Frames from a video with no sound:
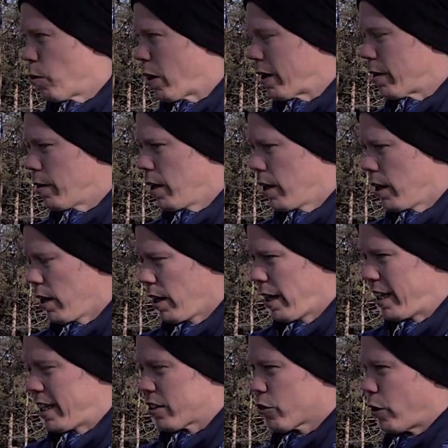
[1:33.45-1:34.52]
one
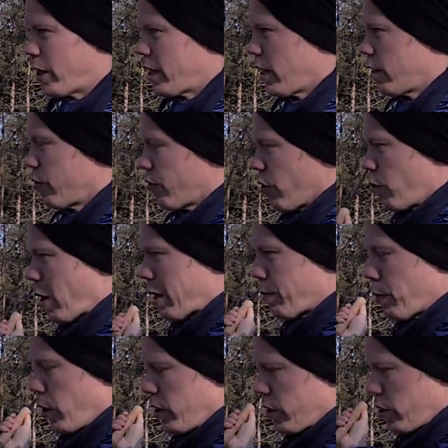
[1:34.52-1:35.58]
in a straight line from one
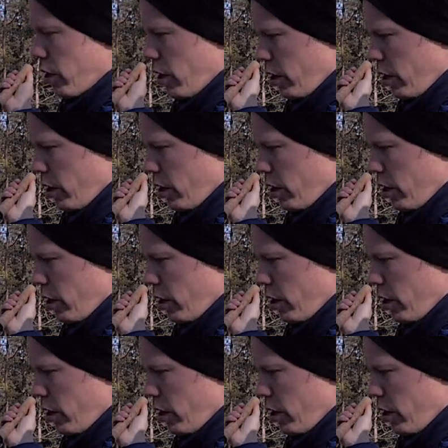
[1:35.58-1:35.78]
point